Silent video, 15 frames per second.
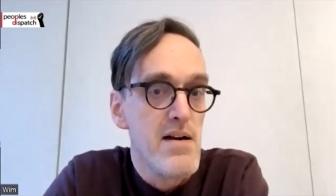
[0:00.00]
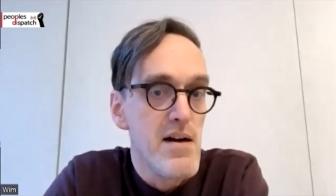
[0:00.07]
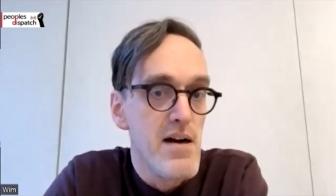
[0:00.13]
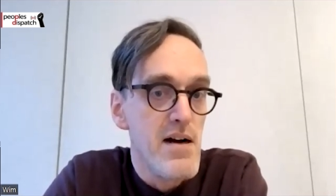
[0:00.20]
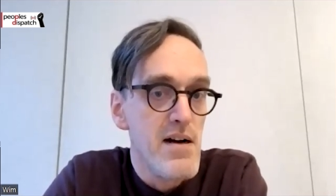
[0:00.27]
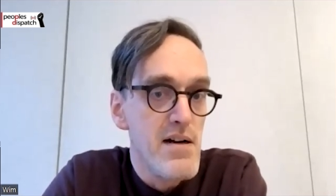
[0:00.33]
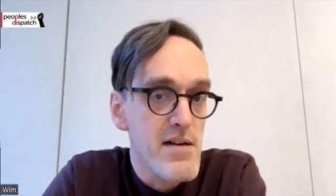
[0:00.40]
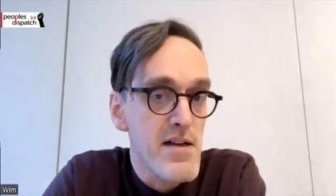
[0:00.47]

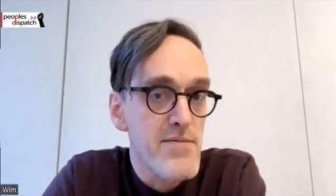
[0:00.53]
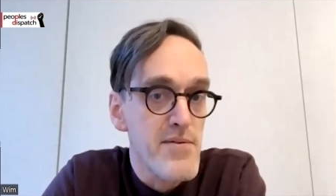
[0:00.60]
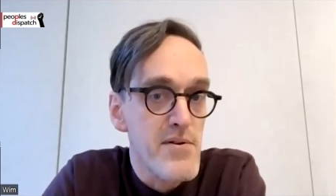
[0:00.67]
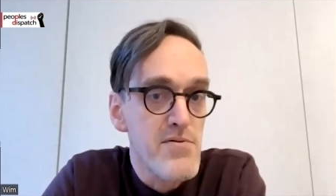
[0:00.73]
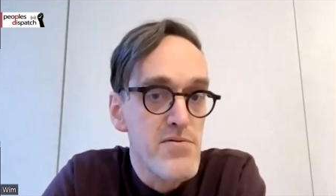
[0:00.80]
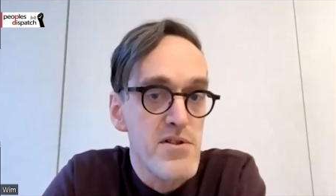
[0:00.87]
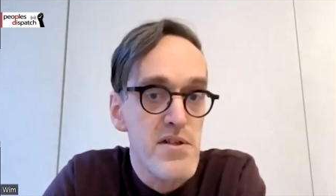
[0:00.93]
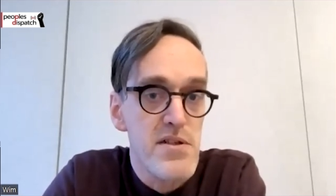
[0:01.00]
uh,
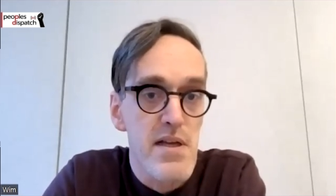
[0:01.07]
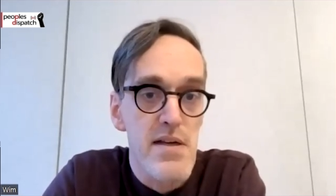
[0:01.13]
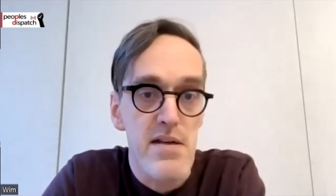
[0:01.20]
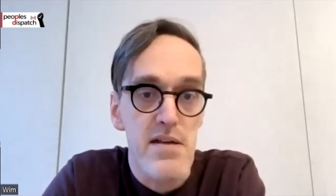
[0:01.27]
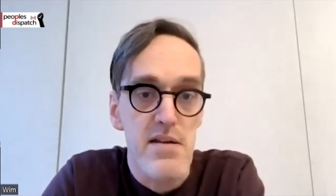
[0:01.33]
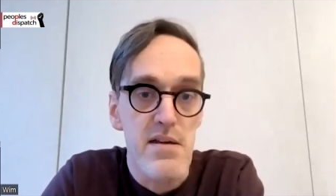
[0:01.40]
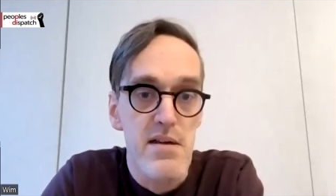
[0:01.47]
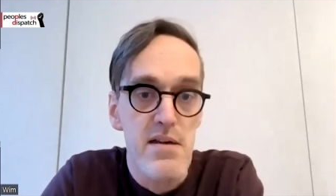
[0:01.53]

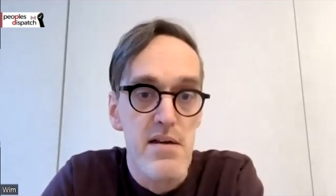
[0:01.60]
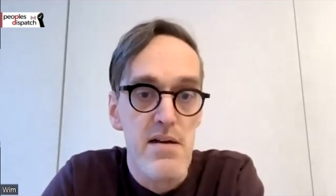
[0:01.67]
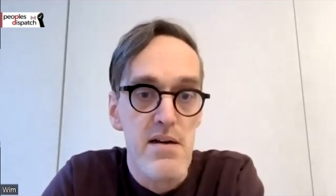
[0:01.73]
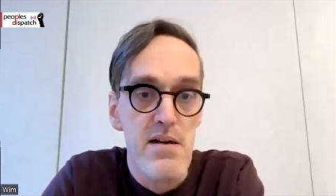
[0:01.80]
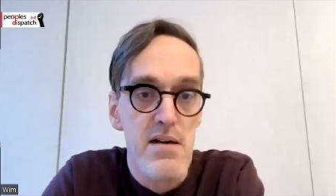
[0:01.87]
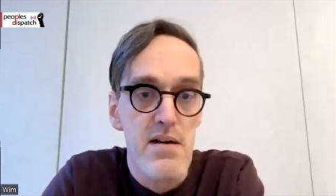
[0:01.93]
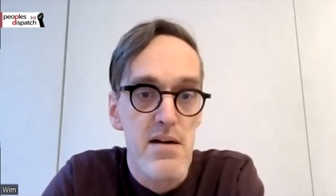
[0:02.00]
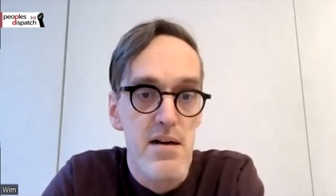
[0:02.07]
revolutionary,
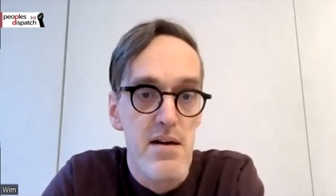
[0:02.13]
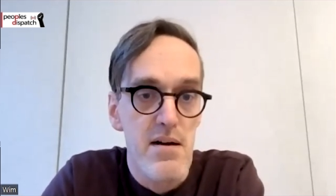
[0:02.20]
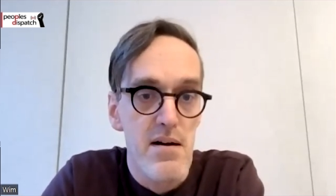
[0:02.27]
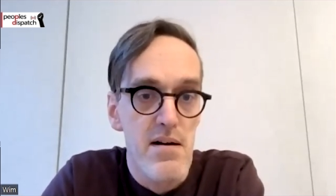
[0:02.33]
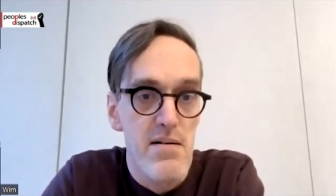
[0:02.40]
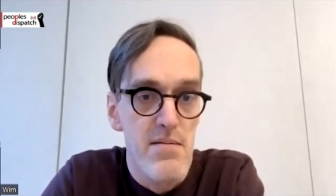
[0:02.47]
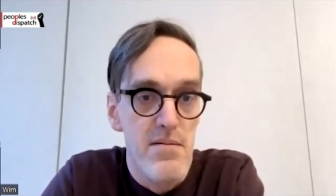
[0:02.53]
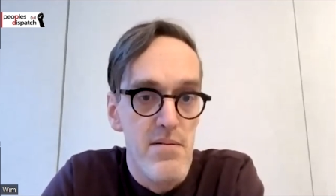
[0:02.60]

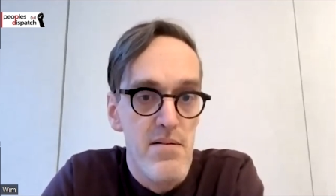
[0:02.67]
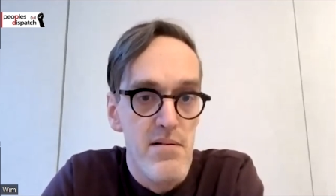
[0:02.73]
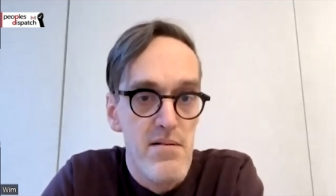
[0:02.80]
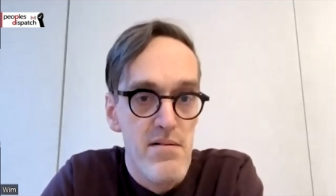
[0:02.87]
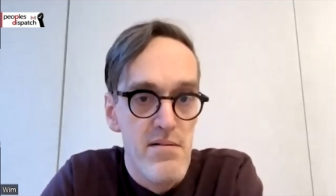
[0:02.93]
uh, mm.